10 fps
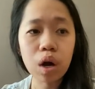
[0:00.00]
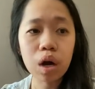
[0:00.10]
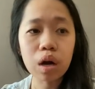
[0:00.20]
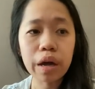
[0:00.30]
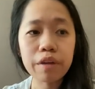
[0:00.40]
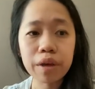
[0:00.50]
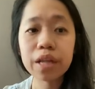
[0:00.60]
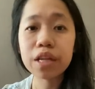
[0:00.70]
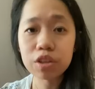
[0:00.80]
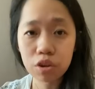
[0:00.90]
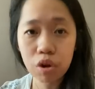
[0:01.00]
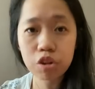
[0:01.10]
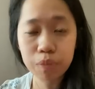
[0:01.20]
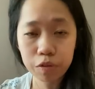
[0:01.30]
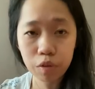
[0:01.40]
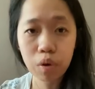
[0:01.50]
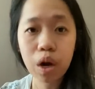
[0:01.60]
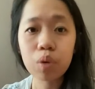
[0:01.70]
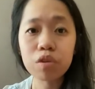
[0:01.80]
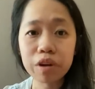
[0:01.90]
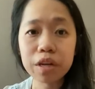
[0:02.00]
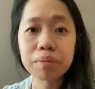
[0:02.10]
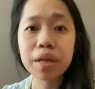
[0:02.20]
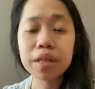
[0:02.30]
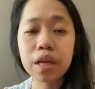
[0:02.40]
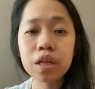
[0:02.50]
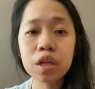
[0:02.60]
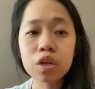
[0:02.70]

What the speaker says: have had intercourse before, I will recommend that